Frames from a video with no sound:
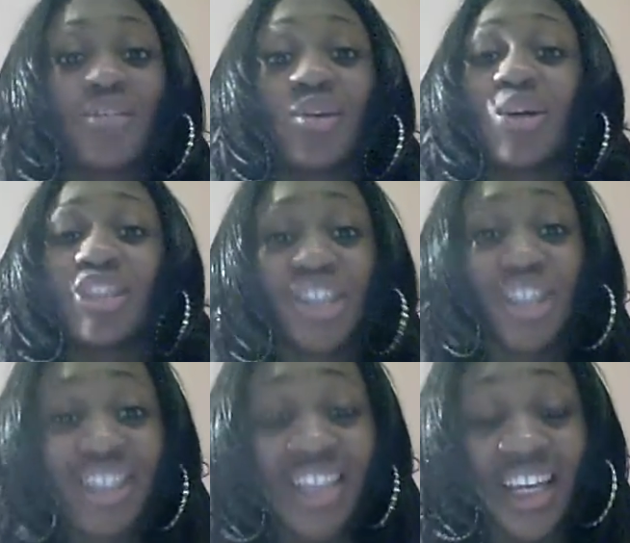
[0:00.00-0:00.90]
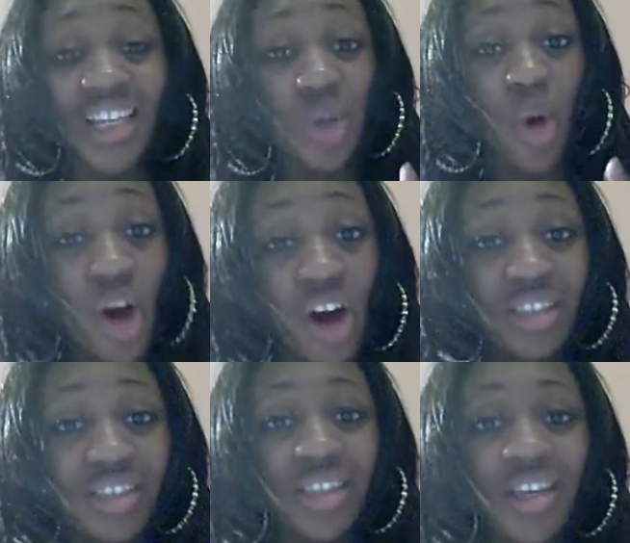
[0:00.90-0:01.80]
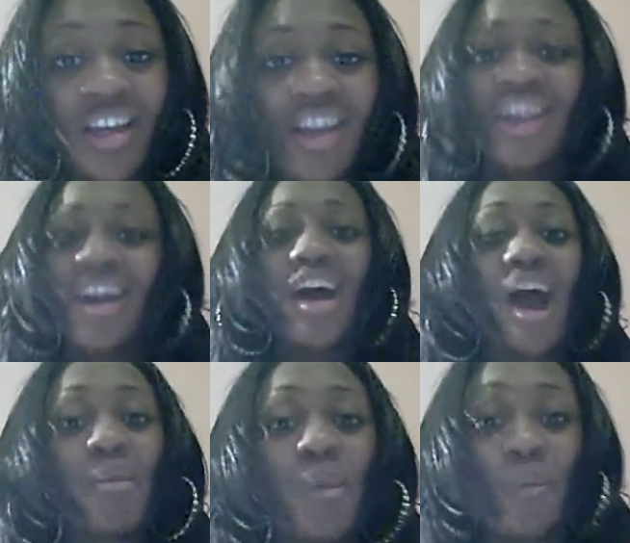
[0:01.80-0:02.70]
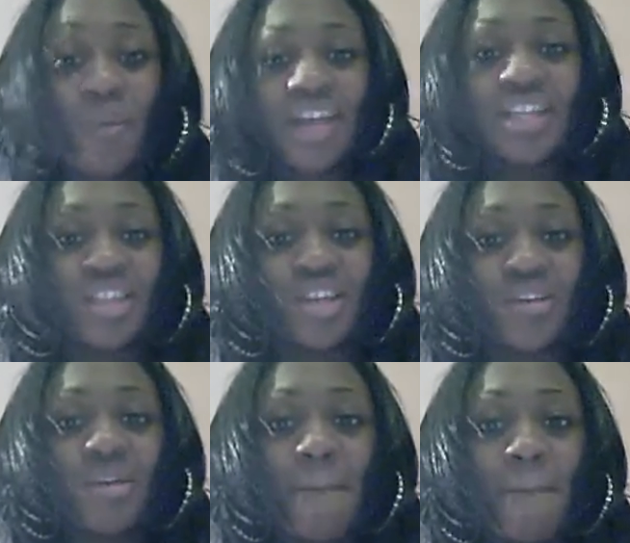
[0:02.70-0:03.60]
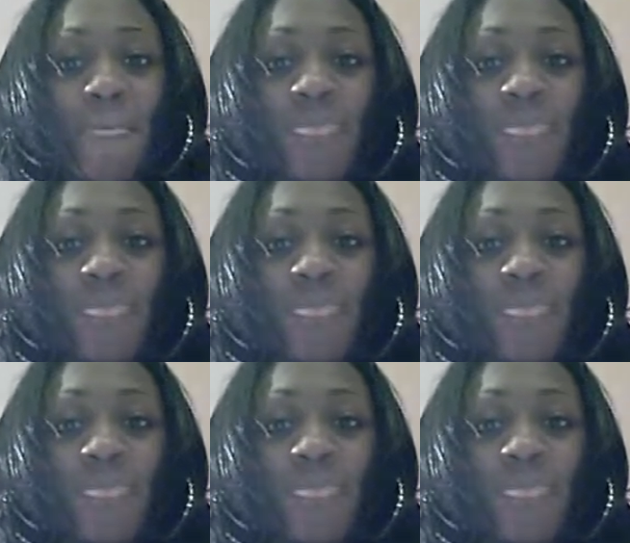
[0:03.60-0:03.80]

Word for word: If your shiznit is hot, I will praise you.